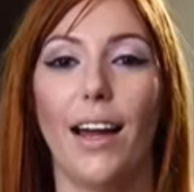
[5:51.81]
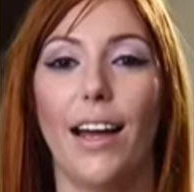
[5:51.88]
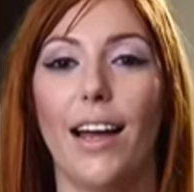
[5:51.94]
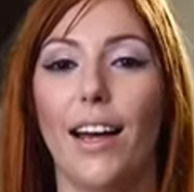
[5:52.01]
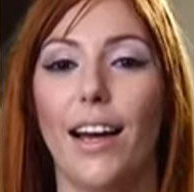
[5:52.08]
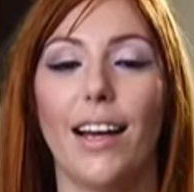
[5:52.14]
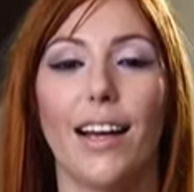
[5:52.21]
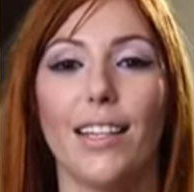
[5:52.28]

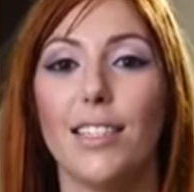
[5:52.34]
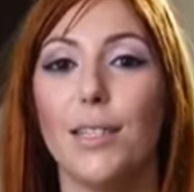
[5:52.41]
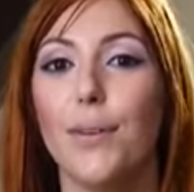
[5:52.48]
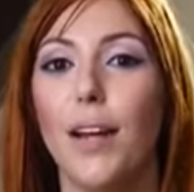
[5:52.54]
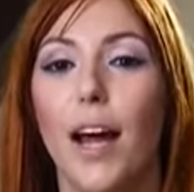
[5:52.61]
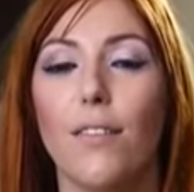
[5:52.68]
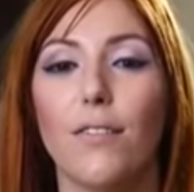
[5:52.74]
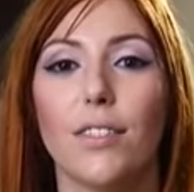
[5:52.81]
I guess they would
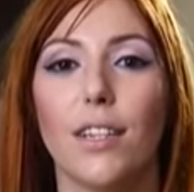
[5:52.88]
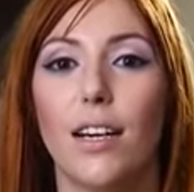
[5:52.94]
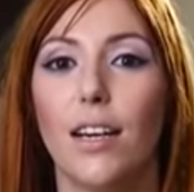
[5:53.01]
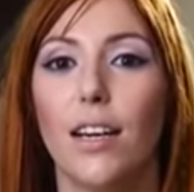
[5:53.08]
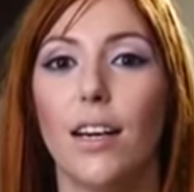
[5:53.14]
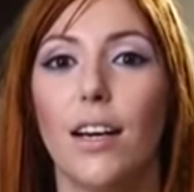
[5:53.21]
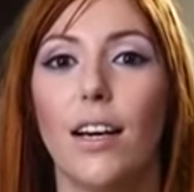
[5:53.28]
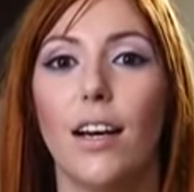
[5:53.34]
have
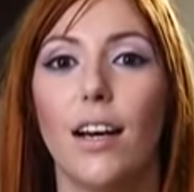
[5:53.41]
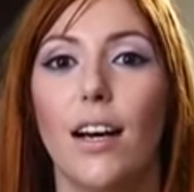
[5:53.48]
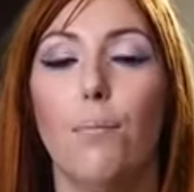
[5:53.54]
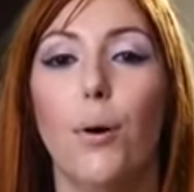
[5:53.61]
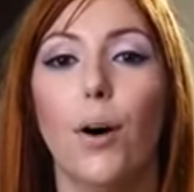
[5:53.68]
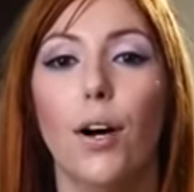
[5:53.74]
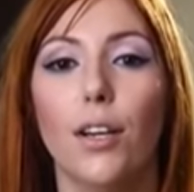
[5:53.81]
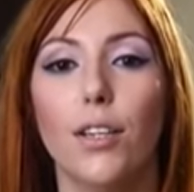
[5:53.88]
to
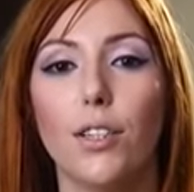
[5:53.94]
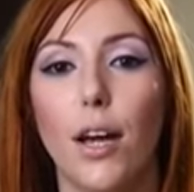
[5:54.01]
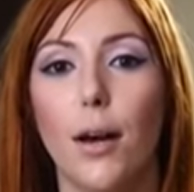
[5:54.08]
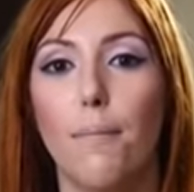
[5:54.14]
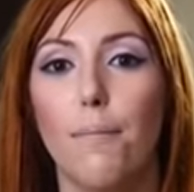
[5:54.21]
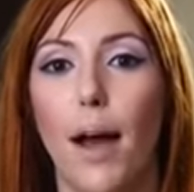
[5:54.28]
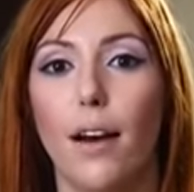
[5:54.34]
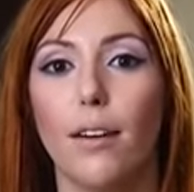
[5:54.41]
push a
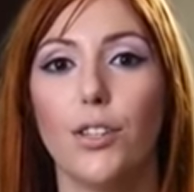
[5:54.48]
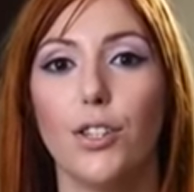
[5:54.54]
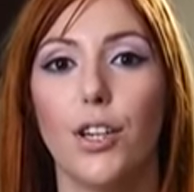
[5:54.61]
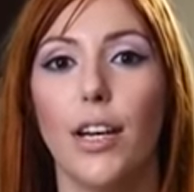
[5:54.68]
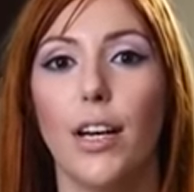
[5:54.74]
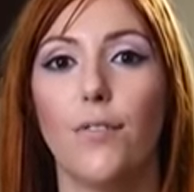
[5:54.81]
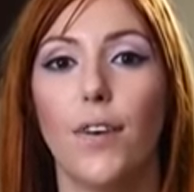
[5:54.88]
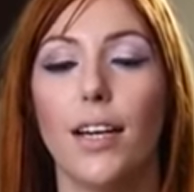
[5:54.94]

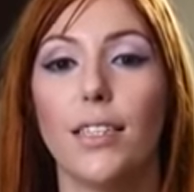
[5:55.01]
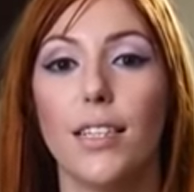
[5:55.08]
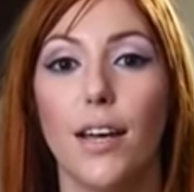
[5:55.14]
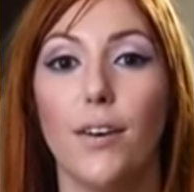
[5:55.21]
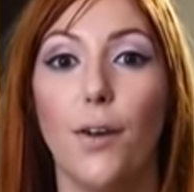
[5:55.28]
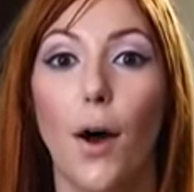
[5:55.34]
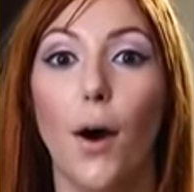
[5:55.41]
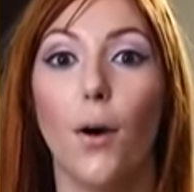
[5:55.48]
boundary if I said
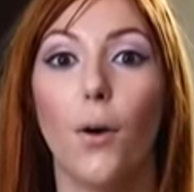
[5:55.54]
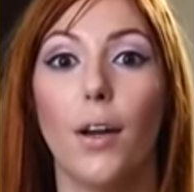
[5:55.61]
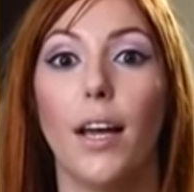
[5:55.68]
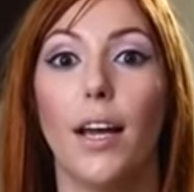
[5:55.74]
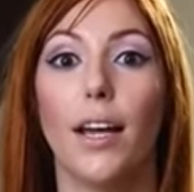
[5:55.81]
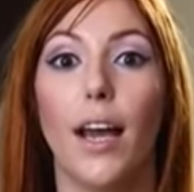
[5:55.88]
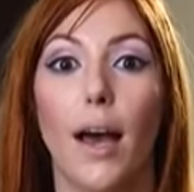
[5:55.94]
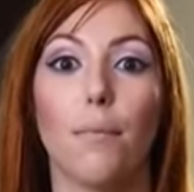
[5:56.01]
no and
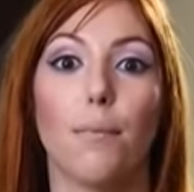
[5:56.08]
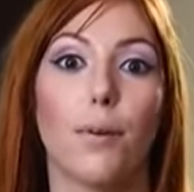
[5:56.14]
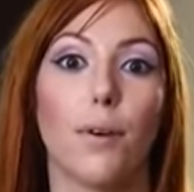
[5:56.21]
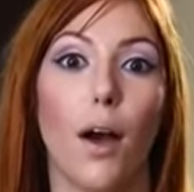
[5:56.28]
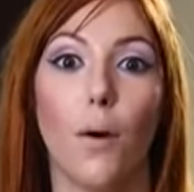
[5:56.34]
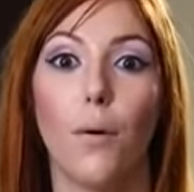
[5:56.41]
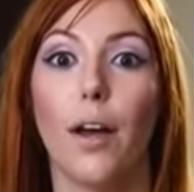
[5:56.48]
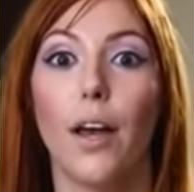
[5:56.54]
it kept
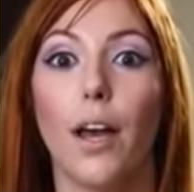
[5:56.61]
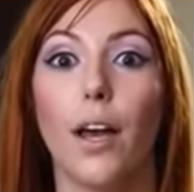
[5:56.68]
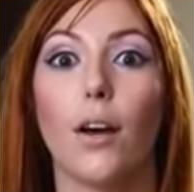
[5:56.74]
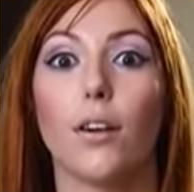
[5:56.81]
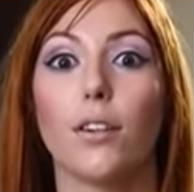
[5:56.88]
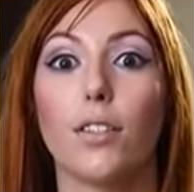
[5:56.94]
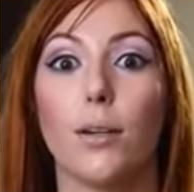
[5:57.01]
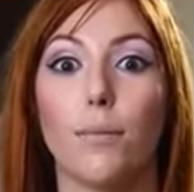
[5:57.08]
going
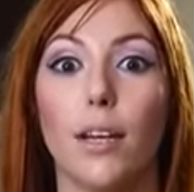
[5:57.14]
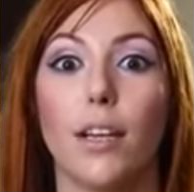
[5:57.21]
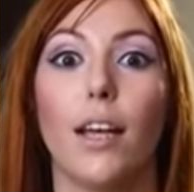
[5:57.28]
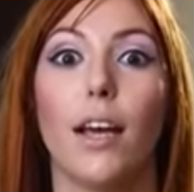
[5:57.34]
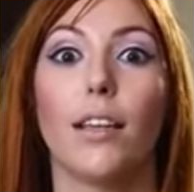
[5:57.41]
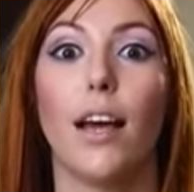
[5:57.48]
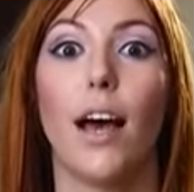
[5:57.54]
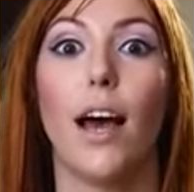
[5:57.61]
or something like